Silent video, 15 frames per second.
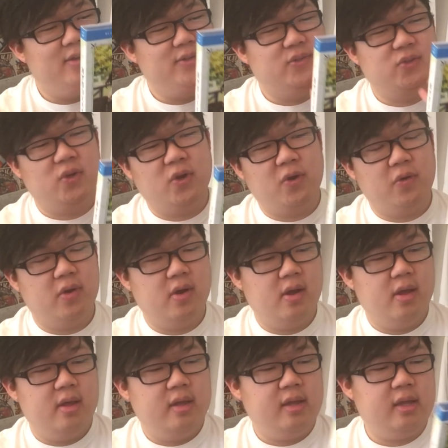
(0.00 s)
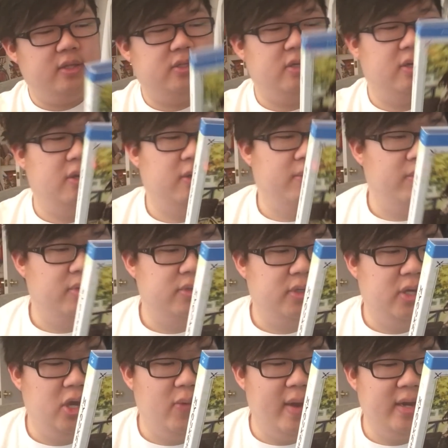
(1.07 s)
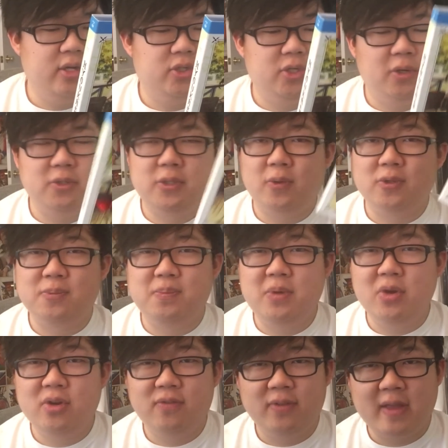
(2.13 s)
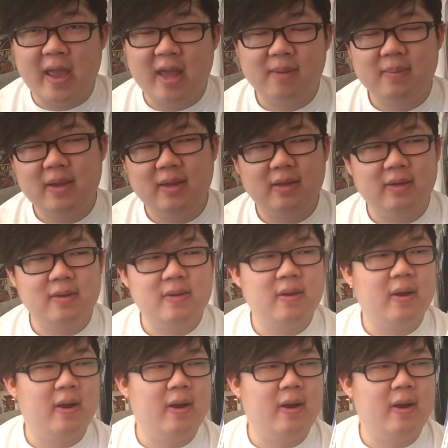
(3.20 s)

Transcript: so it's a it's a KyoAni show, so it's beautifully animated,